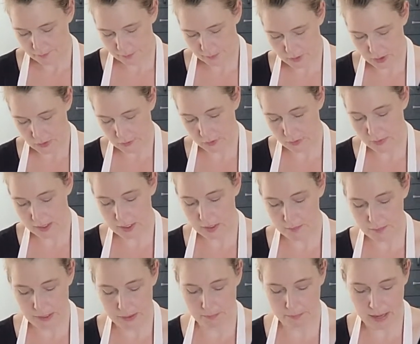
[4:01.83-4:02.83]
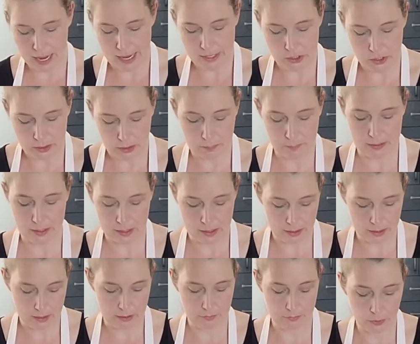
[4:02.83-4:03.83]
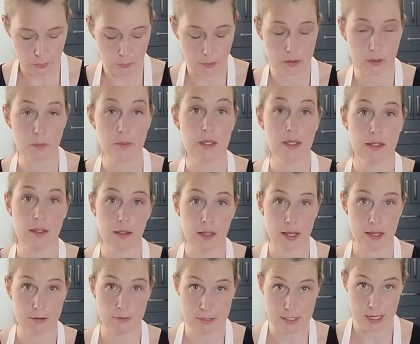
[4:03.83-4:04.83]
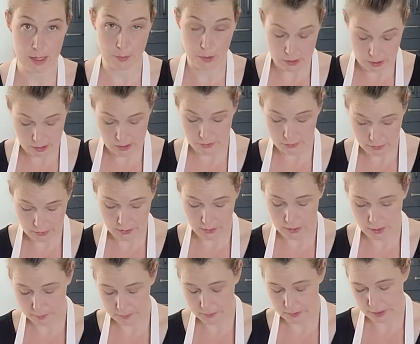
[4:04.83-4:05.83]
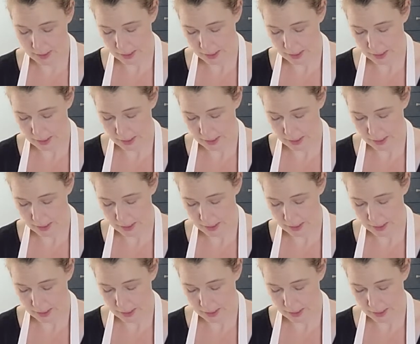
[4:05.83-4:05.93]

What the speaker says: So if you make a big batch at the beginning of the work week, you'll have sandwiches for a couple of